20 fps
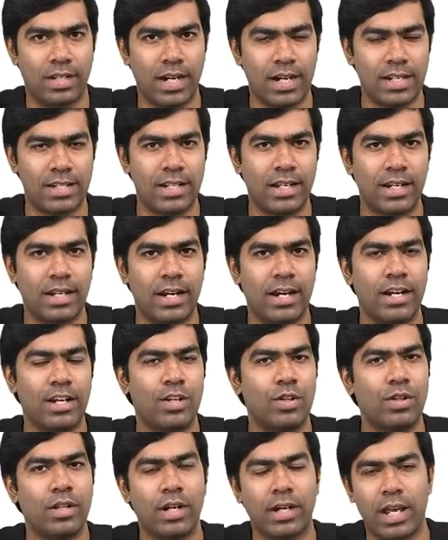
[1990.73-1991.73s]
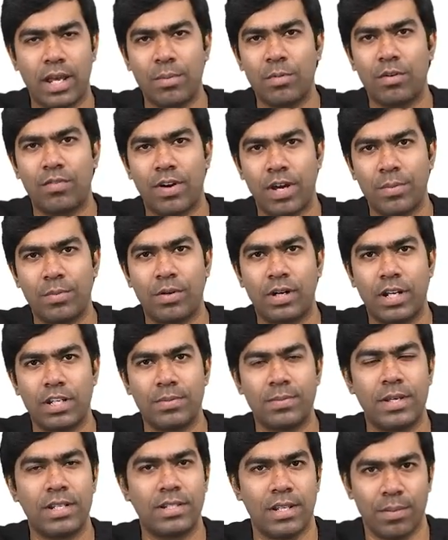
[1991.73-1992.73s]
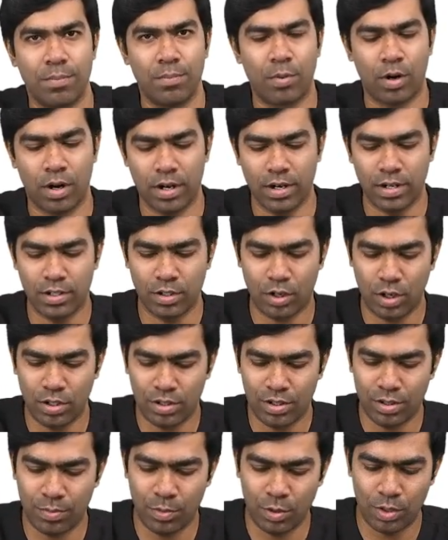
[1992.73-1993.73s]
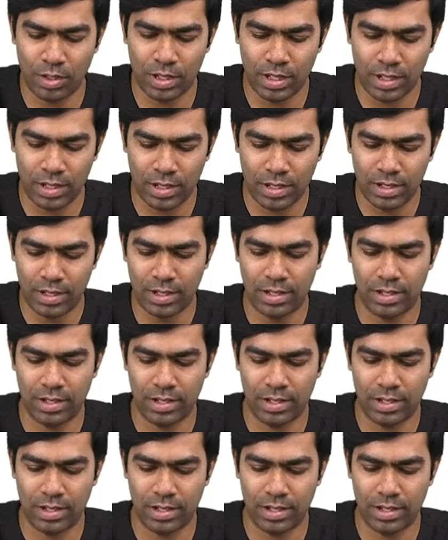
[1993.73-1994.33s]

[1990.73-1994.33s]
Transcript: that is declining during the time of hypoglycemia is important, it's also about the